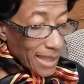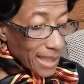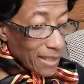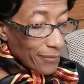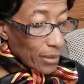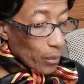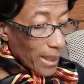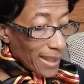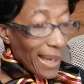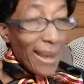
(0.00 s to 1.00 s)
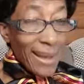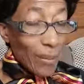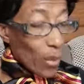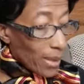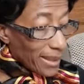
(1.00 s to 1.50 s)
Even while I am
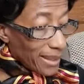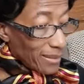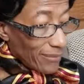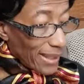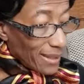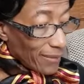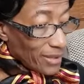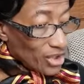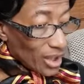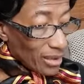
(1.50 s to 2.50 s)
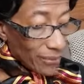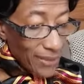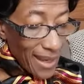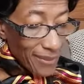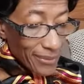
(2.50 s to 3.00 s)
walking in the valley of the shadow of
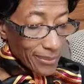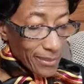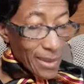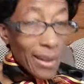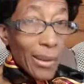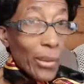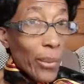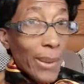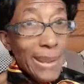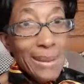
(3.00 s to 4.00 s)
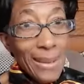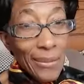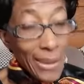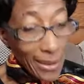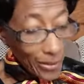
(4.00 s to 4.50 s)
death, quite
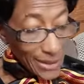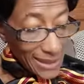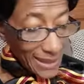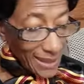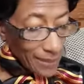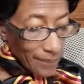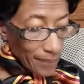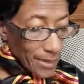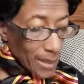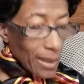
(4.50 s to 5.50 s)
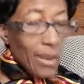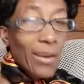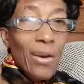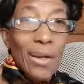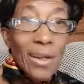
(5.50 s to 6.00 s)
daring, I would say,
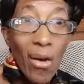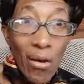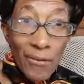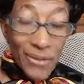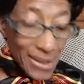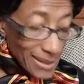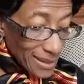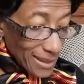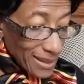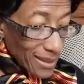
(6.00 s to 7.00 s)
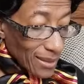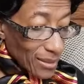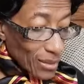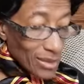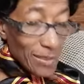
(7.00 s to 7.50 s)
God obviously
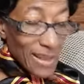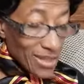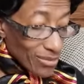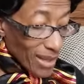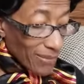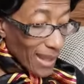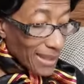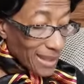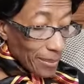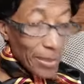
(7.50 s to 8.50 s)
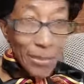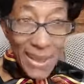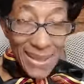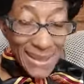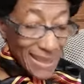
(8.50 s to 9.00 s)
knows my strength and
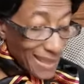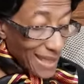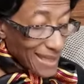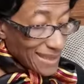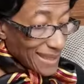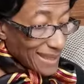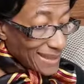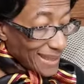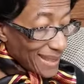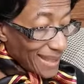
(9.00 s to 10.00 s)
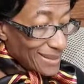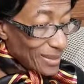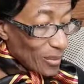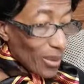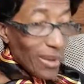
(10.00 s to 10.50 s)
capability since He is the
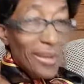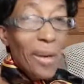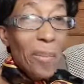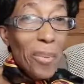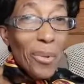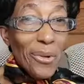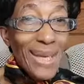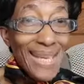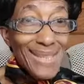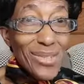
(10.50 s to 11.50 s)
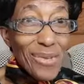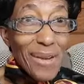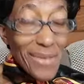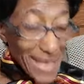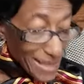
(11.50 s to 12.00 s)
one pouring His
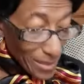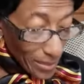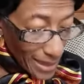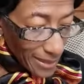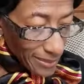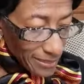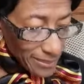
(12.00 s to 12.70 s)
strength into me.